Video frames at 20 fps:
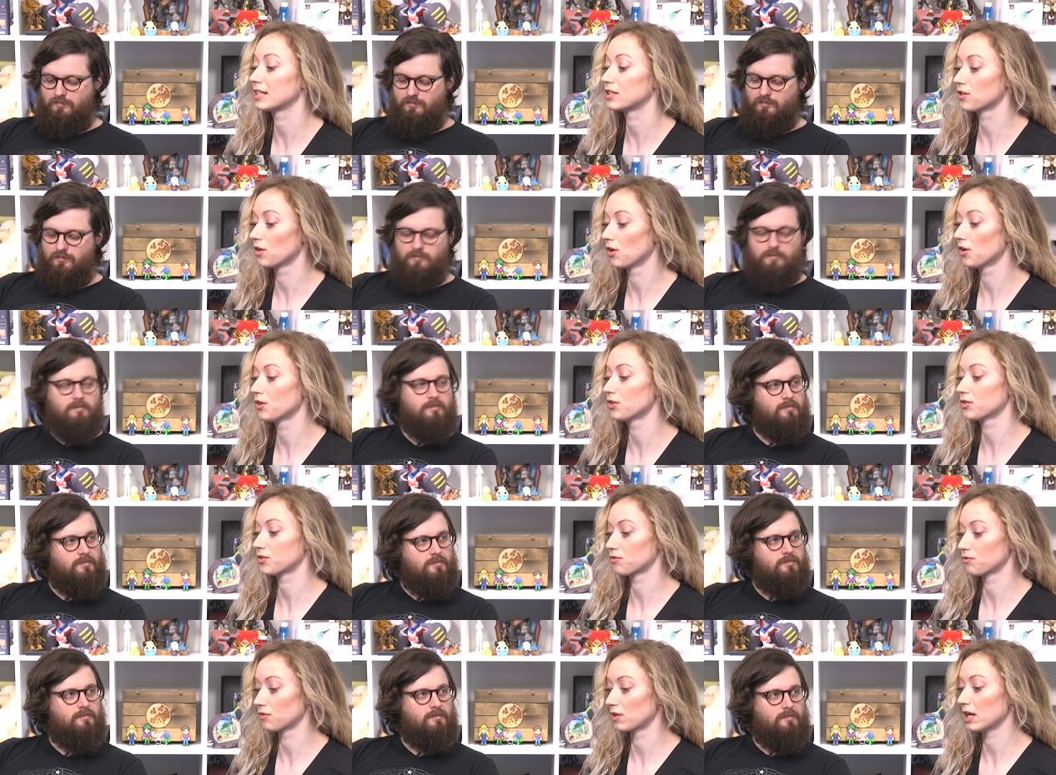Speaker 1: It
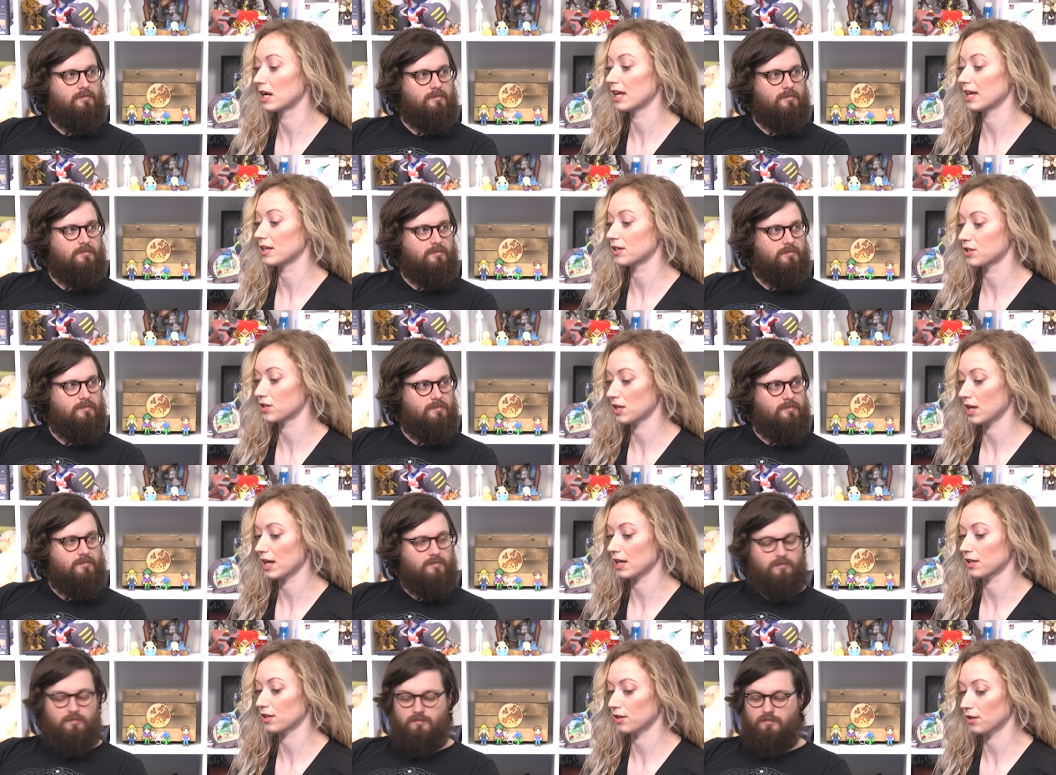does really
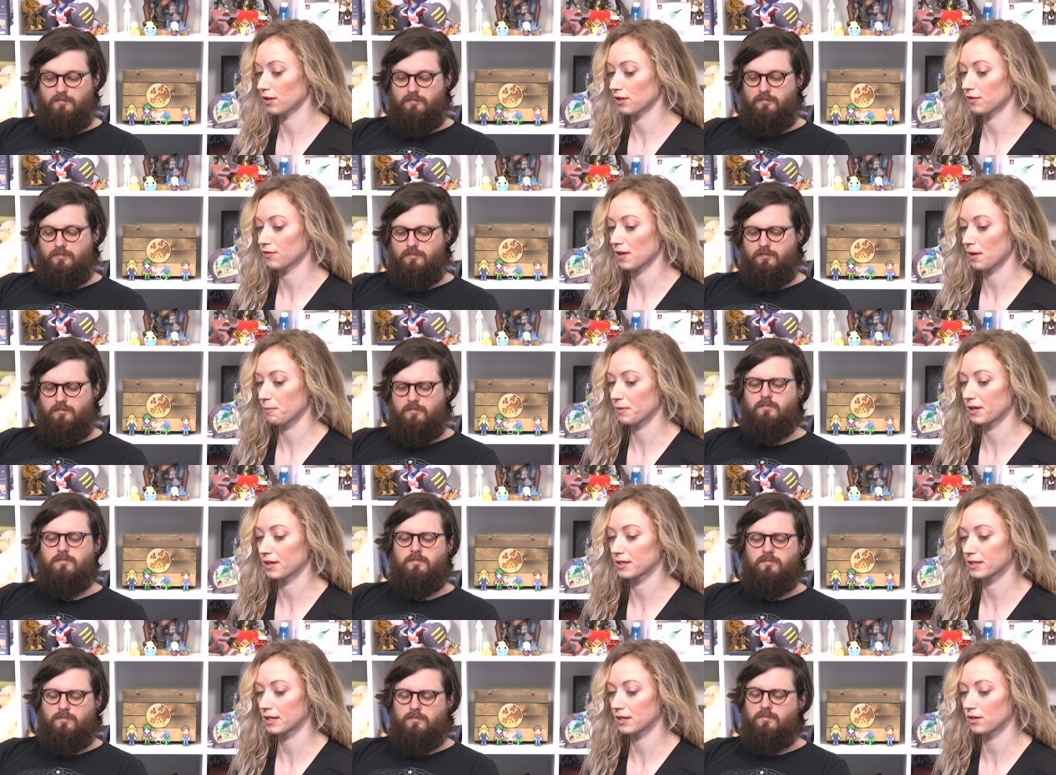shake you out of
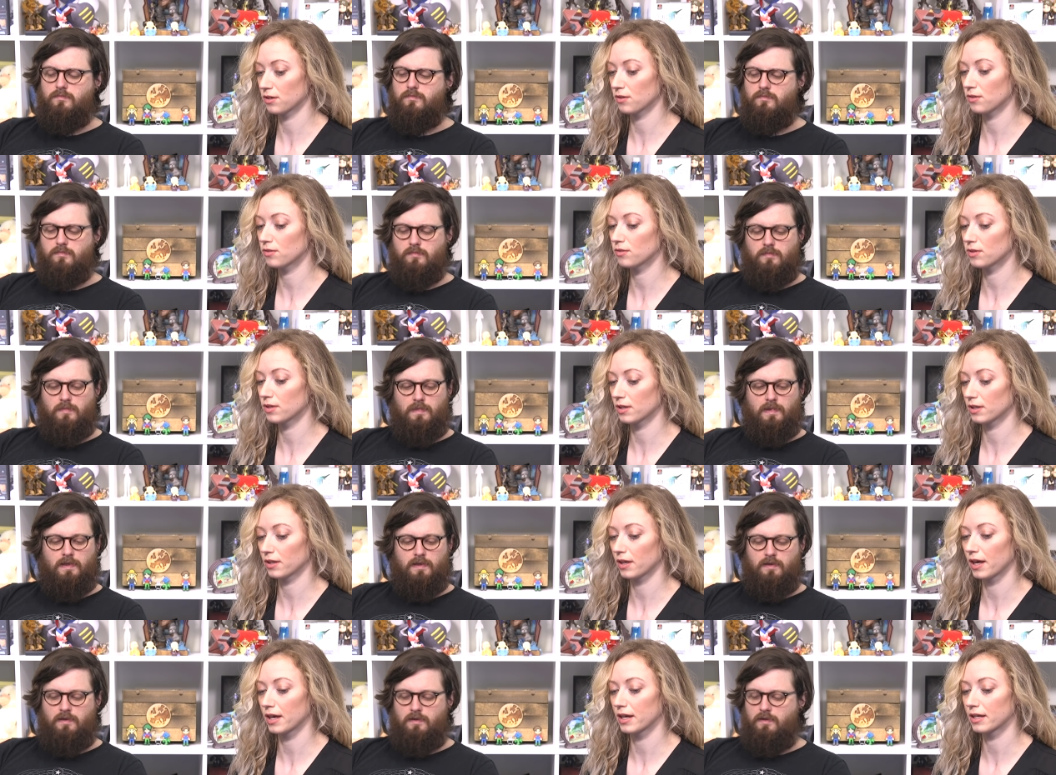that because I know
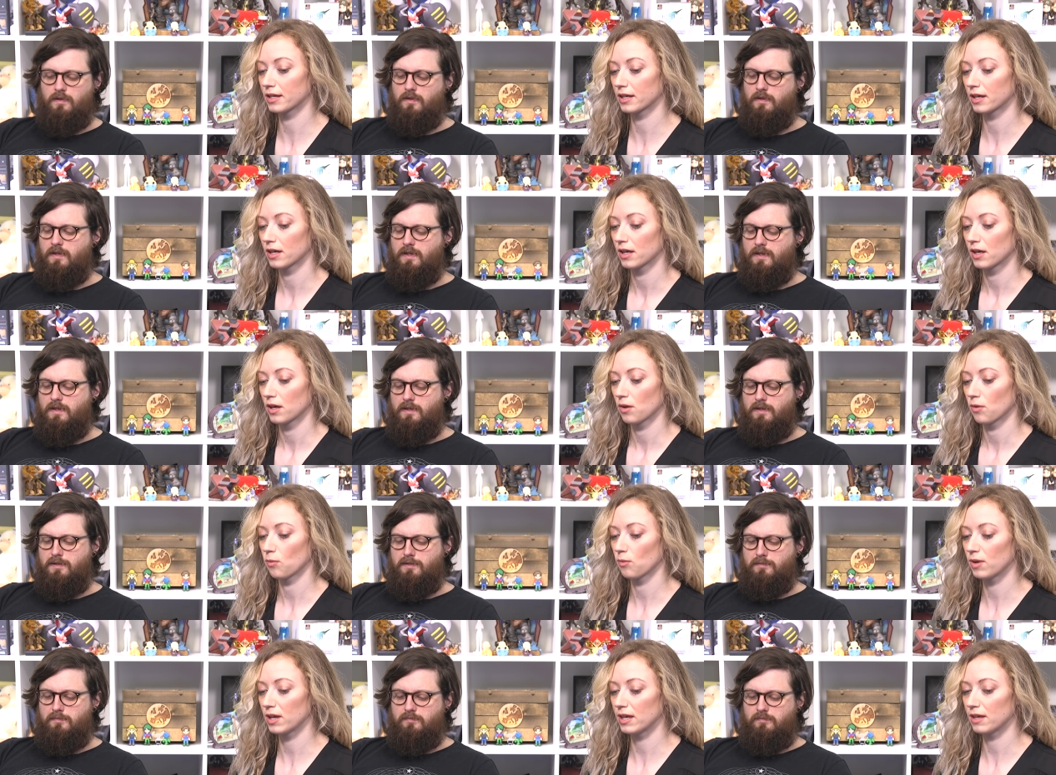that like
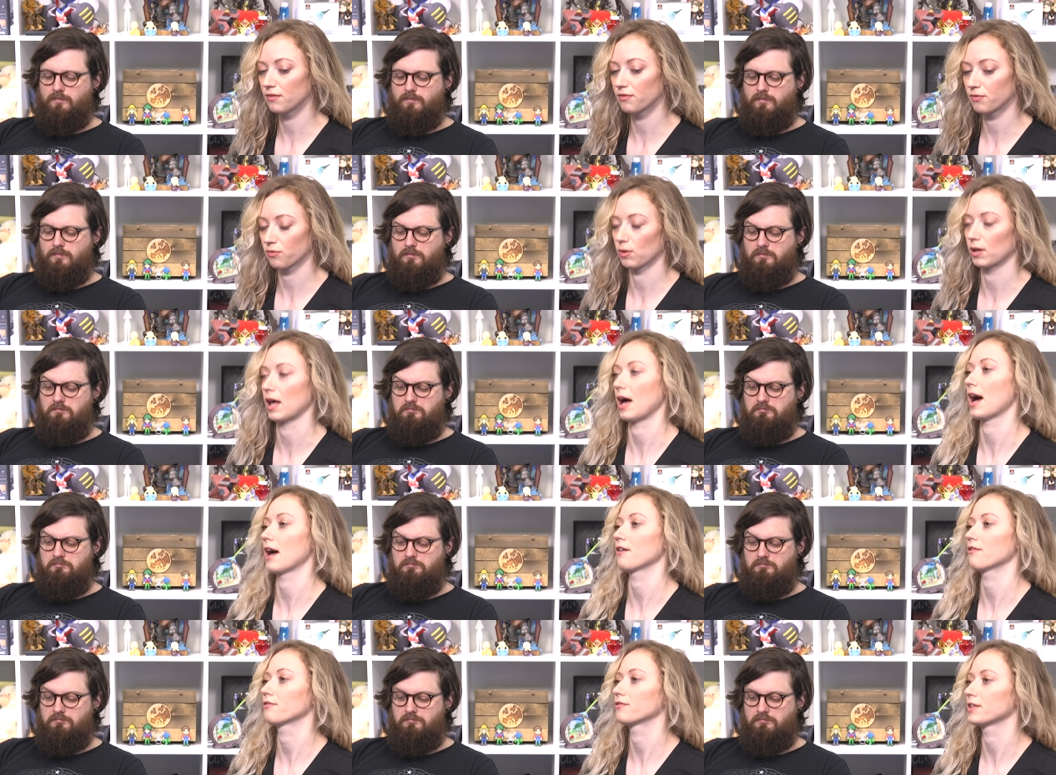we've, well,
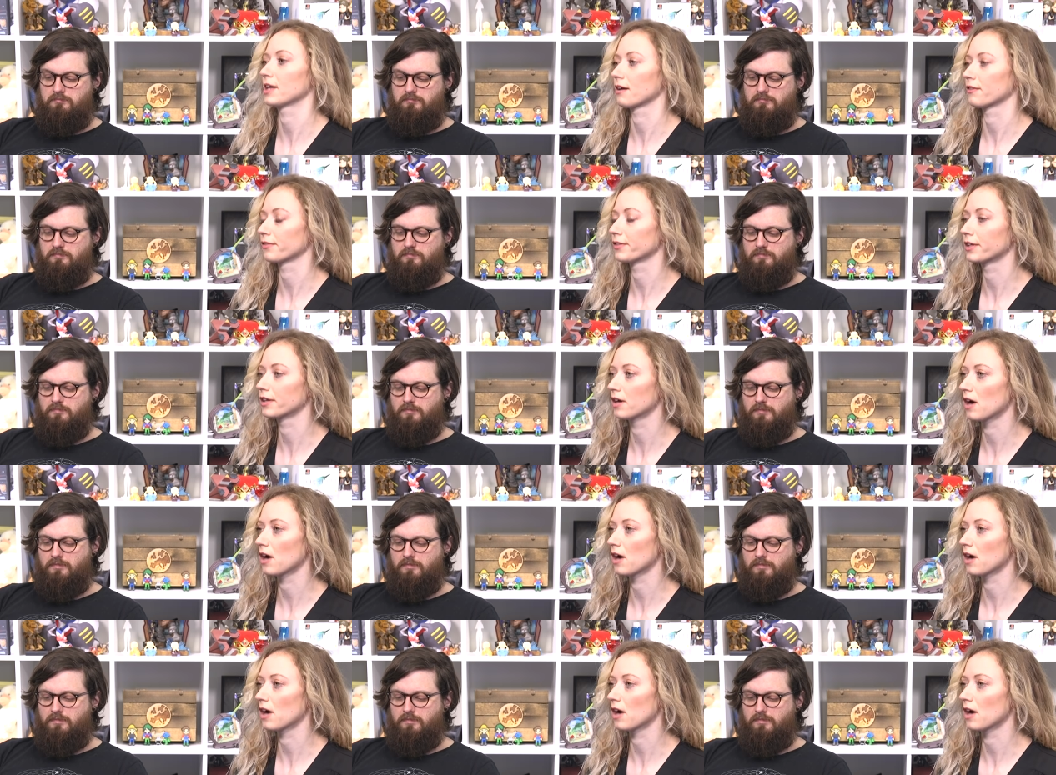I've definitely